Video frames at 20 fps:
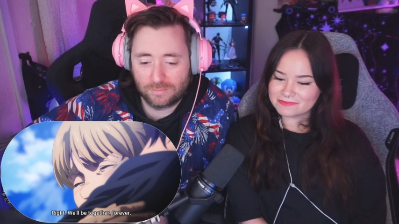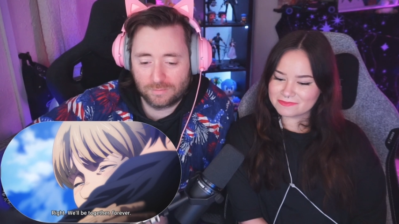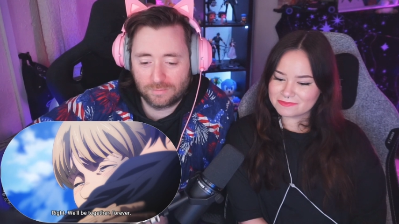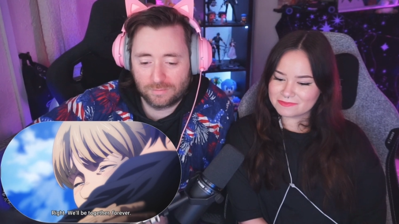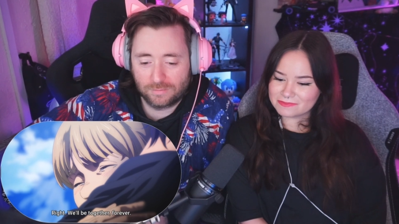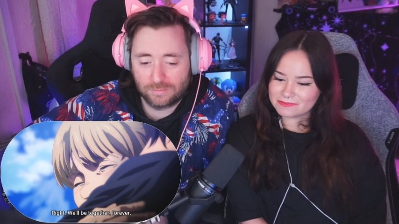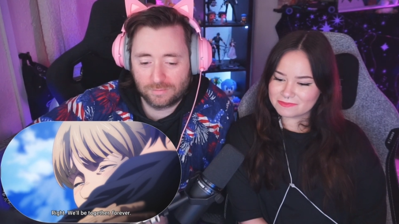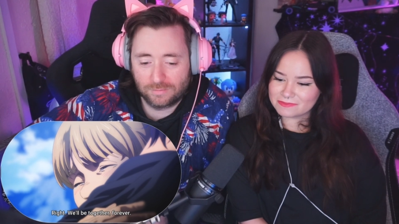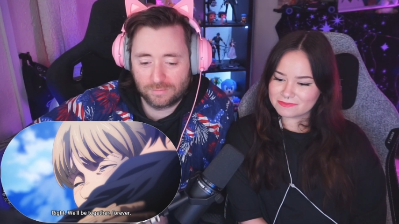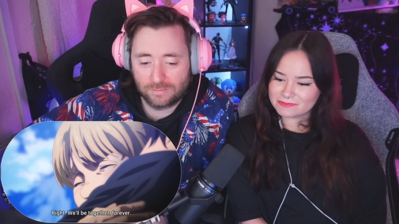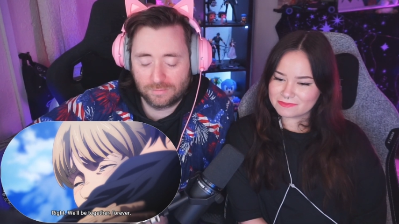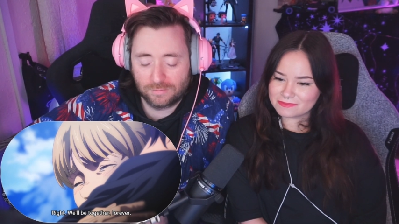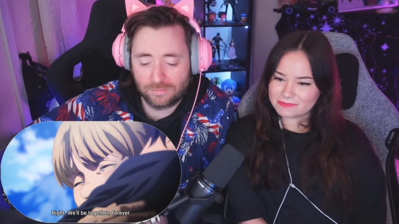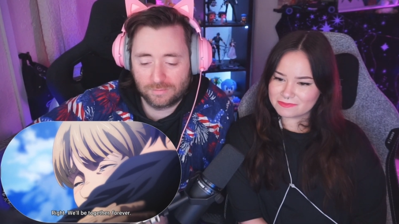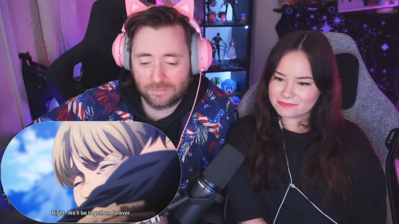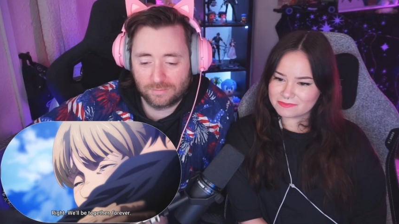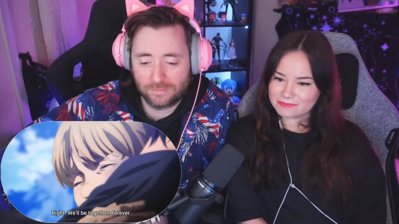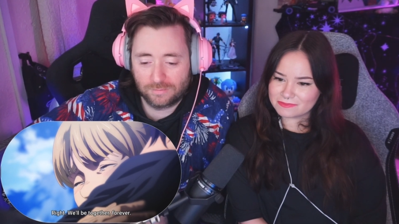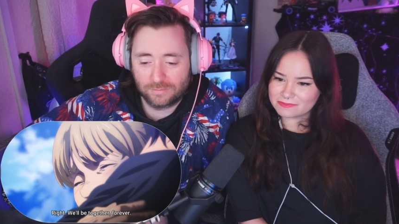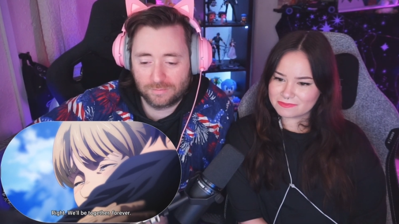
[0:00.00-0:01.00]

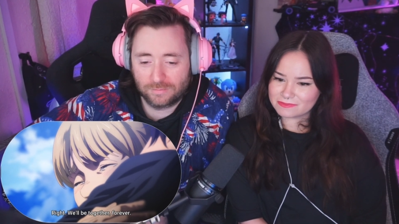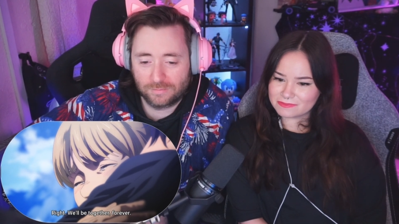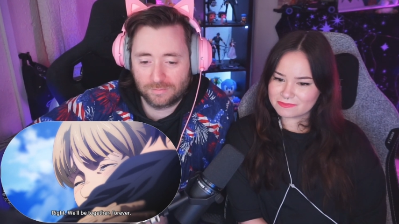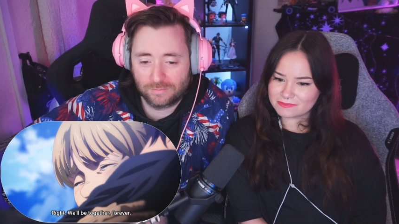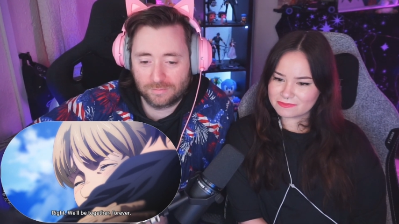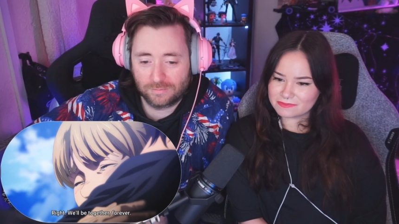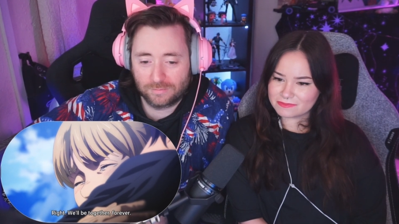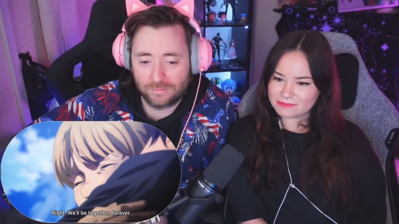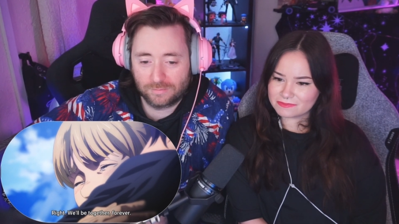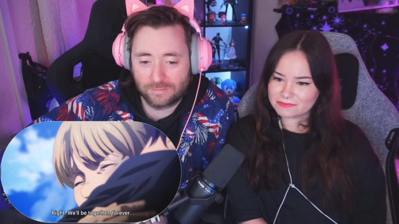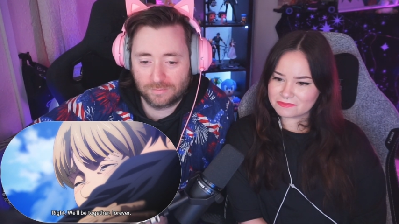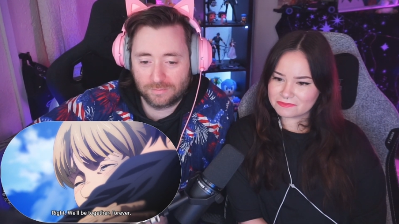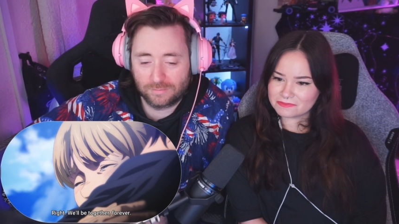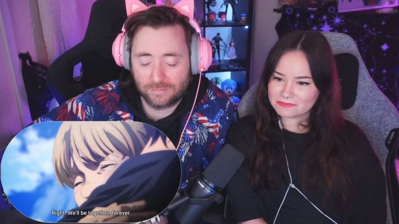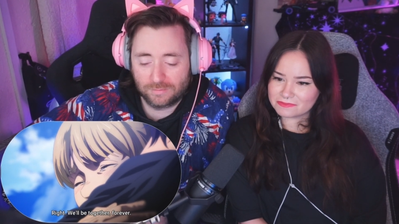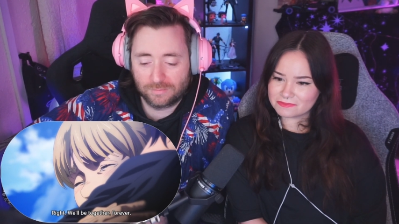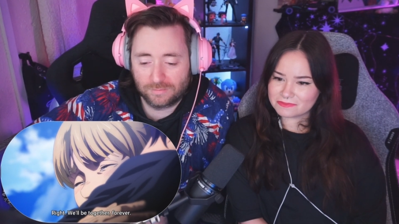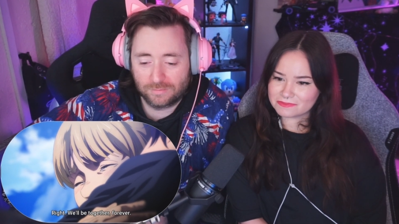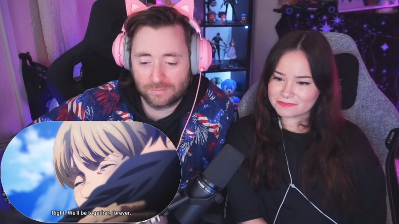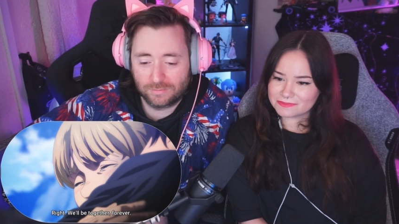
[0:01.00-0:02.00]

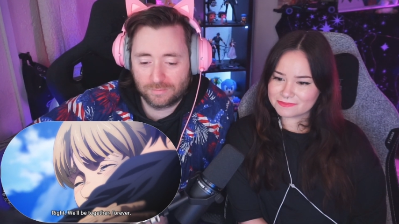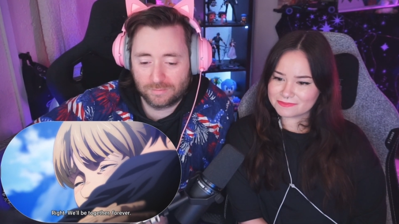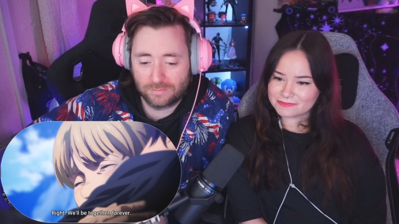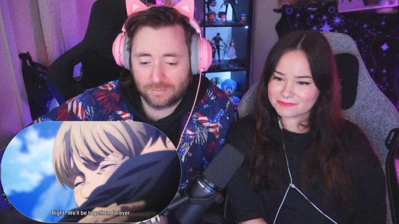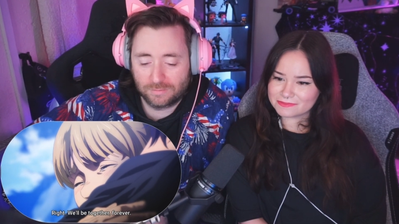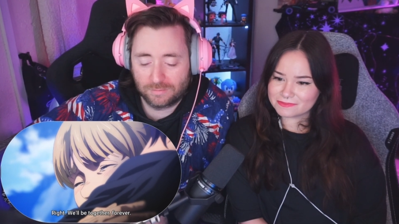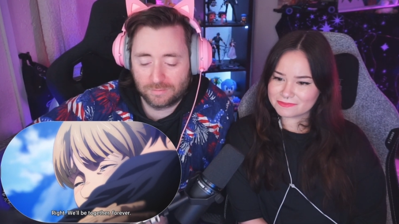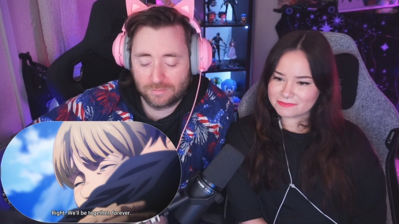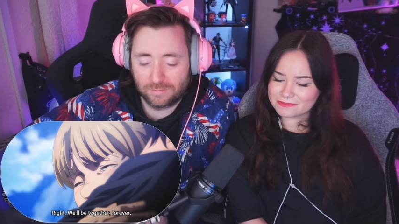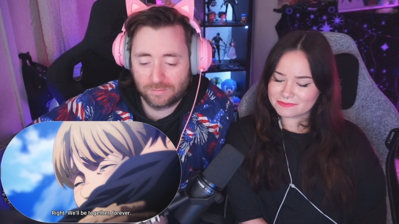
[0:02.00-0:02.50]
No one is speaking in this clip.